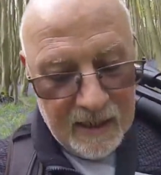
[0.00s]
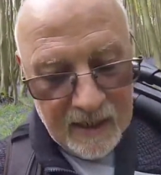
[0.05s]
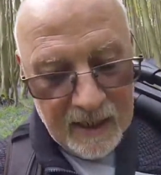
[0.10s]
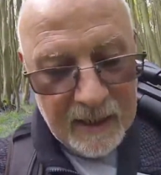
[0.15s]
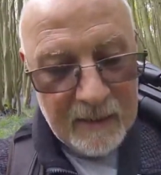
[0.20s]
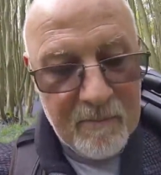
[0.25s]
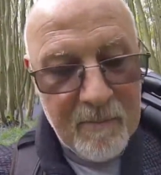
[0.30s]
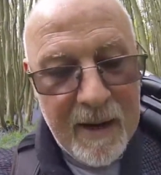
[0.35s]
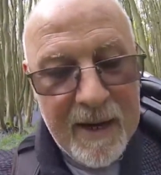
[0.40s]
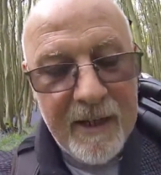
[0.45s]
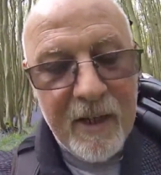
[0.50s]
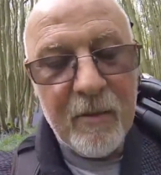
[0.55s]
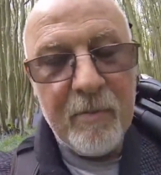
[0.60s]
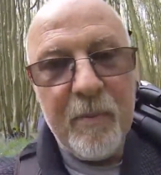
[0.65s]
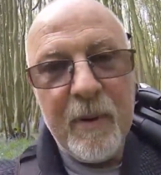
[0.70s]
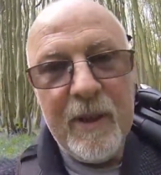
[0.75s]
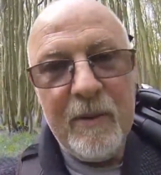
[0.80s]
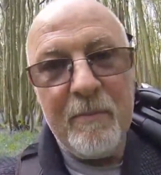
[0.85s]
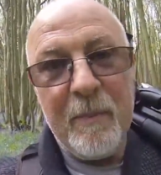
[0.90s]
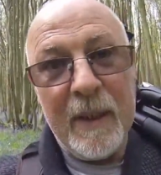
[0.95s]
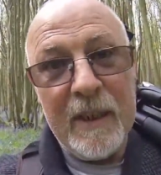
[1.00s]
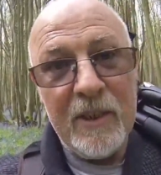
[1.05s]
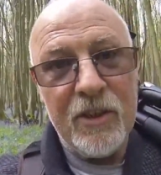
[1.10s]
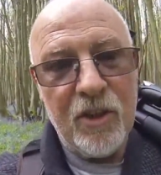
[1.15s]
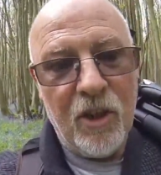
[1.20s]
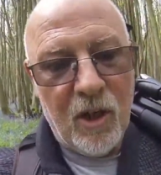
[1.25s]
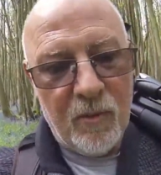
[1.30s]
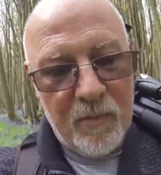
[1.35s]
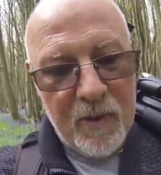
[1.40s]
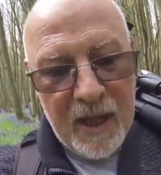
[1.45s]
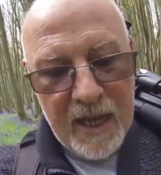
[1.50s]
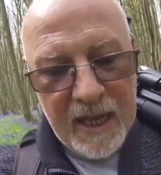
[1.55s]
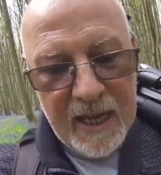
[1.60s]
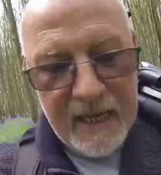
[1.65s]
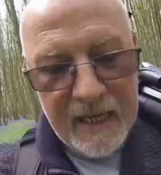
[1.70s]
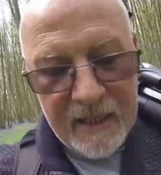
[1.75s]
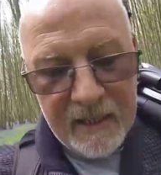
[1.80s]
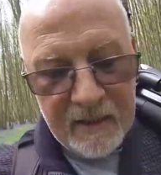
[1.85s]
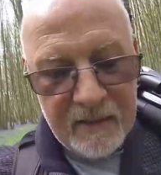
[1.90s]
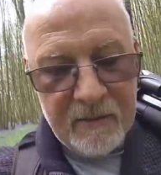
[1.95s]
It may not be pin sharp
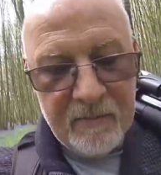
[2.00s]
there,